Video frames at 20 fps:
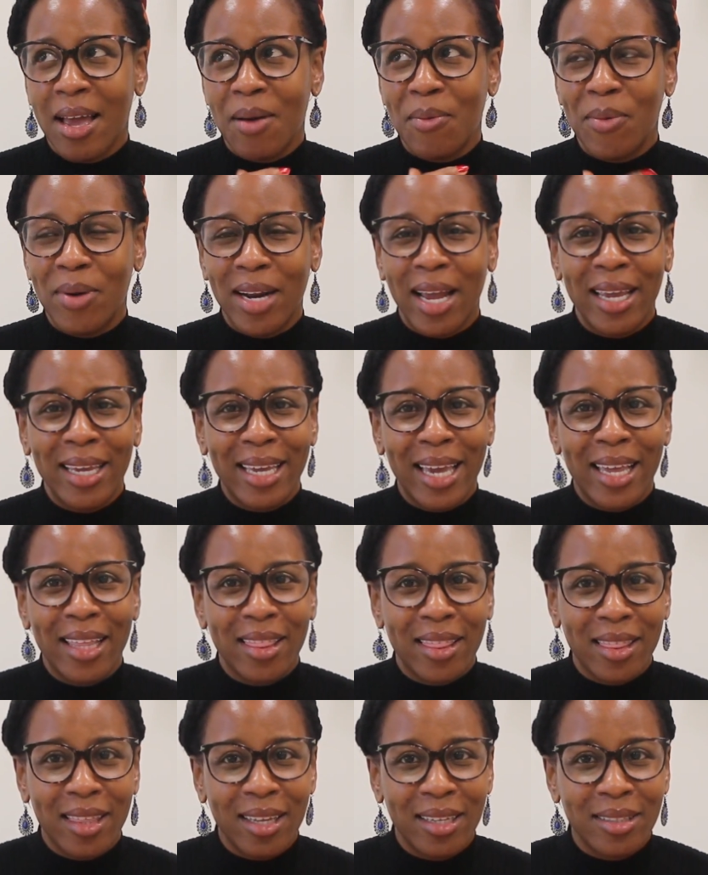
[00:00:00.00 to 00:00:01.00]
when I
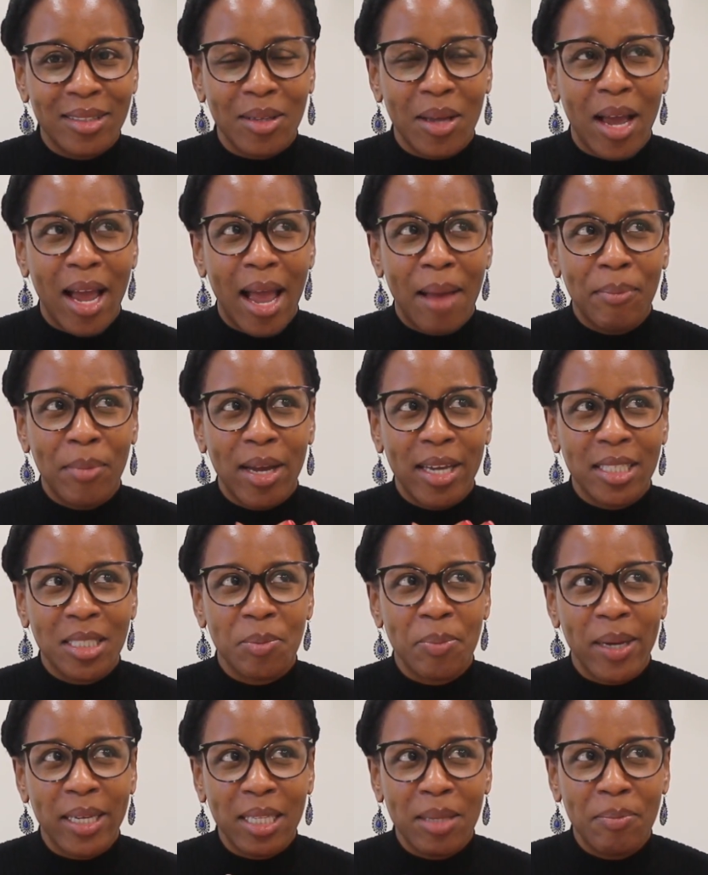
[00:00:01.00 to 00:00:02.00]
get this, I'm
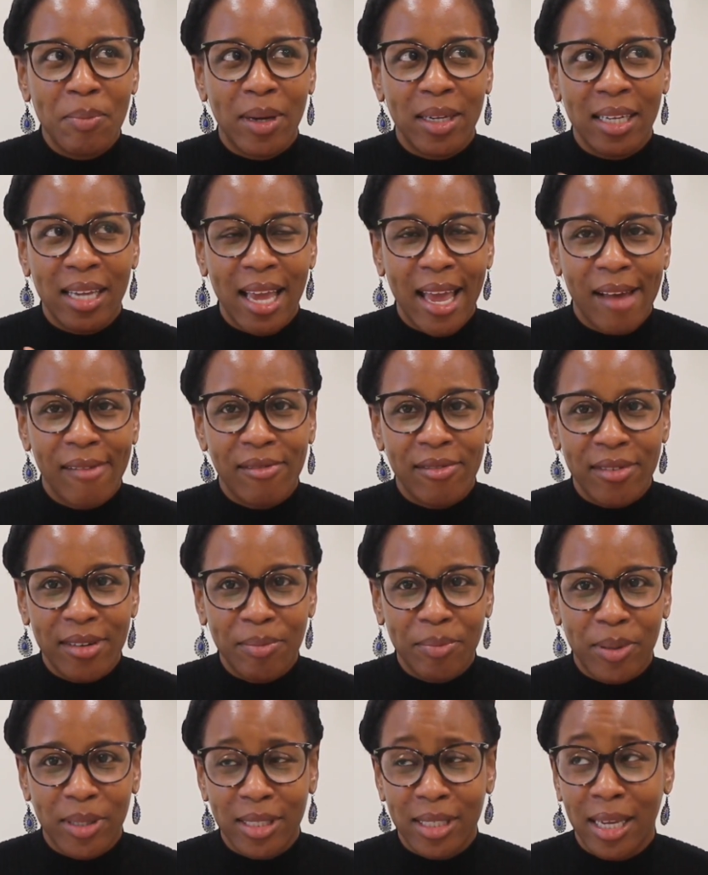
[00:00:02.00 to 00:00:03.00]
expecting money every
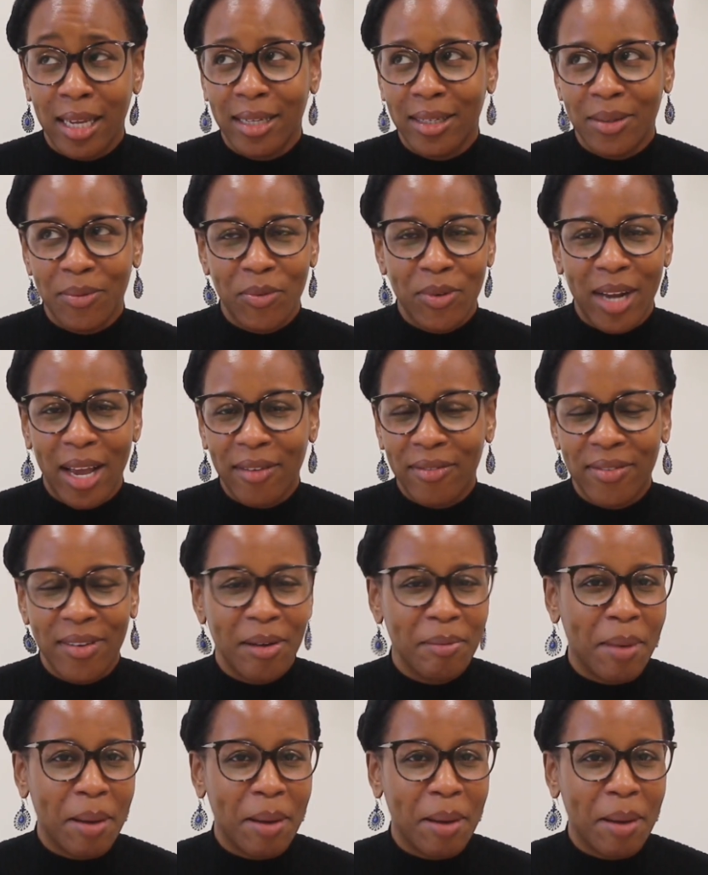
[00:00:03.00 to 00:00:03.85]
birthday, and without fail,